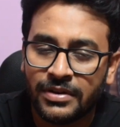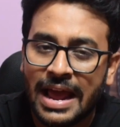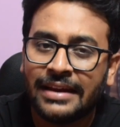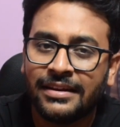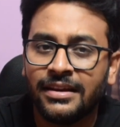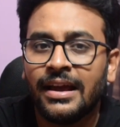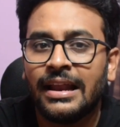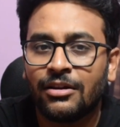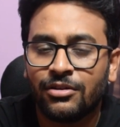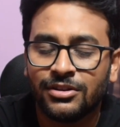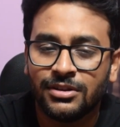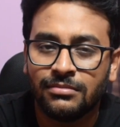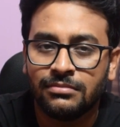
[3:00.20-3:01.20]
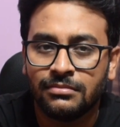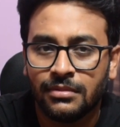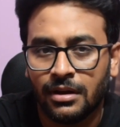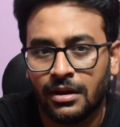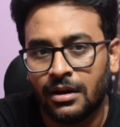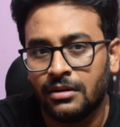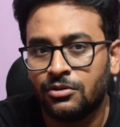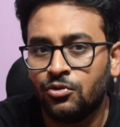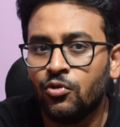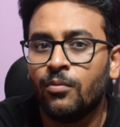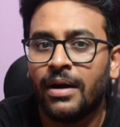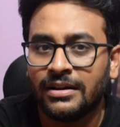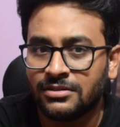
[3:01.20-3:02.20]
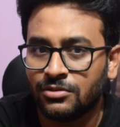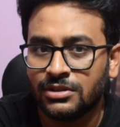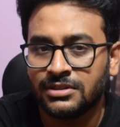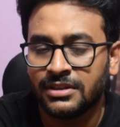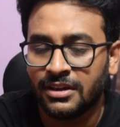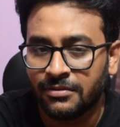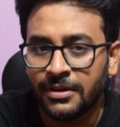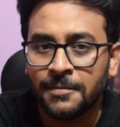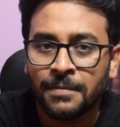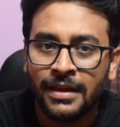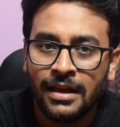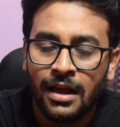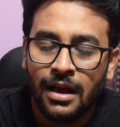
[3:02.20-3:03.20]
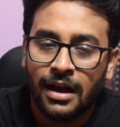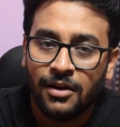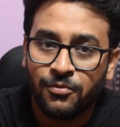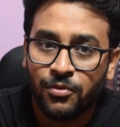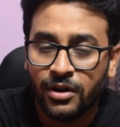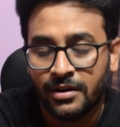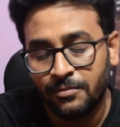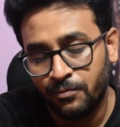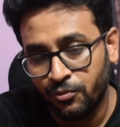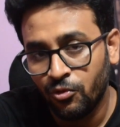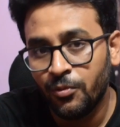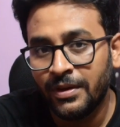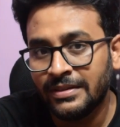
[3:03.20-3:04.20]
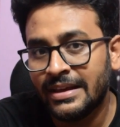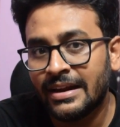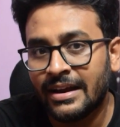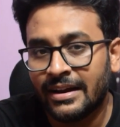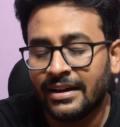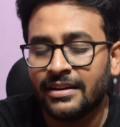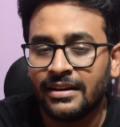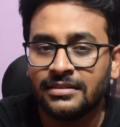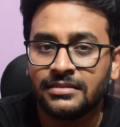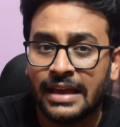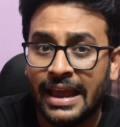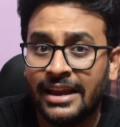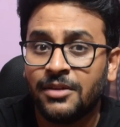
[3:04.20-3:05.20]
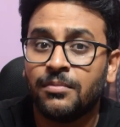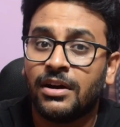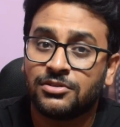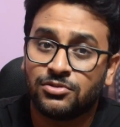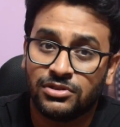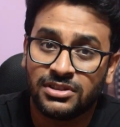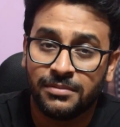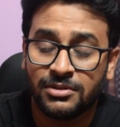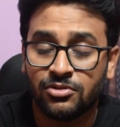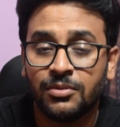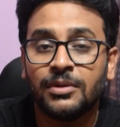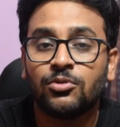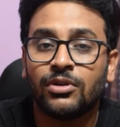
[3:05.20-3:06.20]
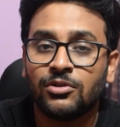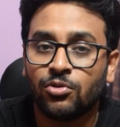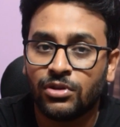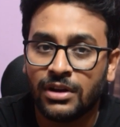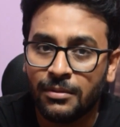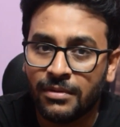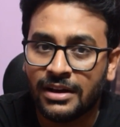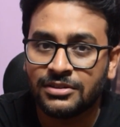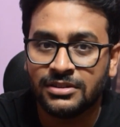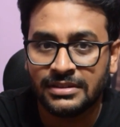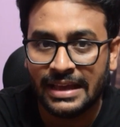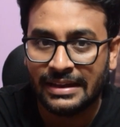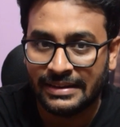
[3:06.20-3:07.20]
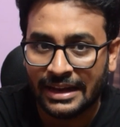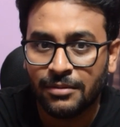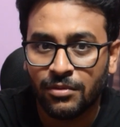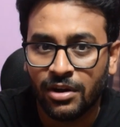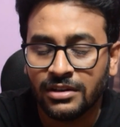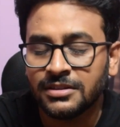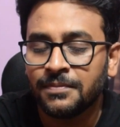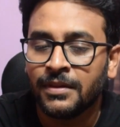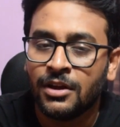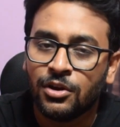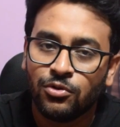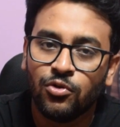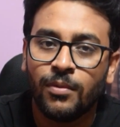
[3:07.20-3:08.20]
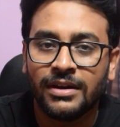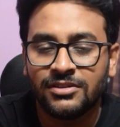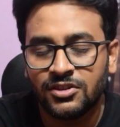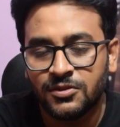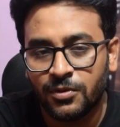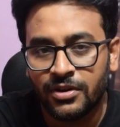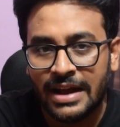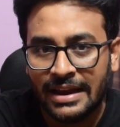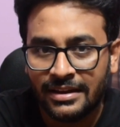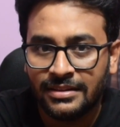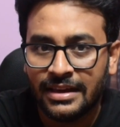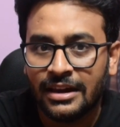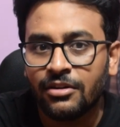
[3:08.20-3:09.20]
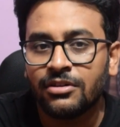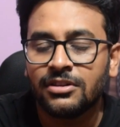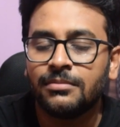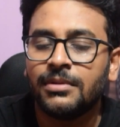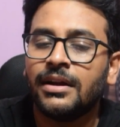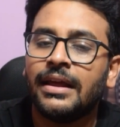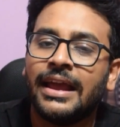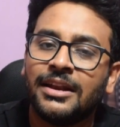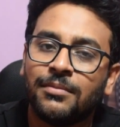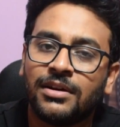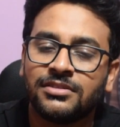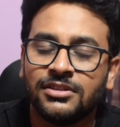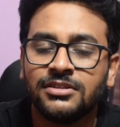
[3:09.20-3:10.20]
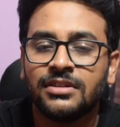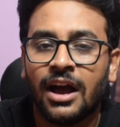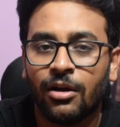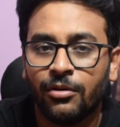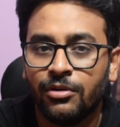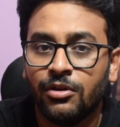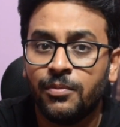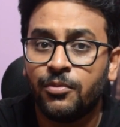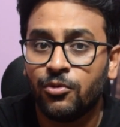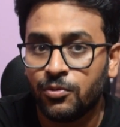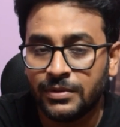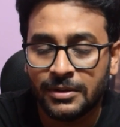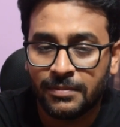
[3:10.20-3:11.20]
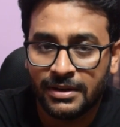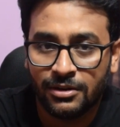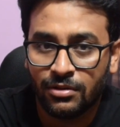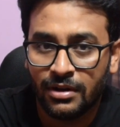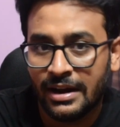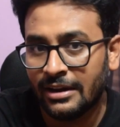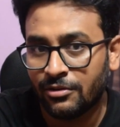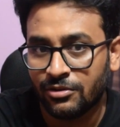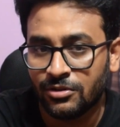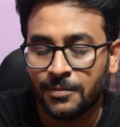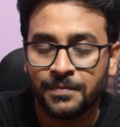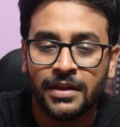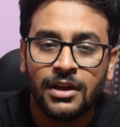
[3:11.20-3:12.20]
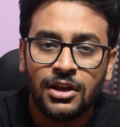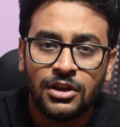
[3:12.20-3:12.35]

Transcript: for writing an algorithm, 2 marks was given. For proving their correctness, 8 marks was given. So the total marks is 10 marks. 2 marks is for writing the algorithm and 8 marks is how you will prove that particular algorithm.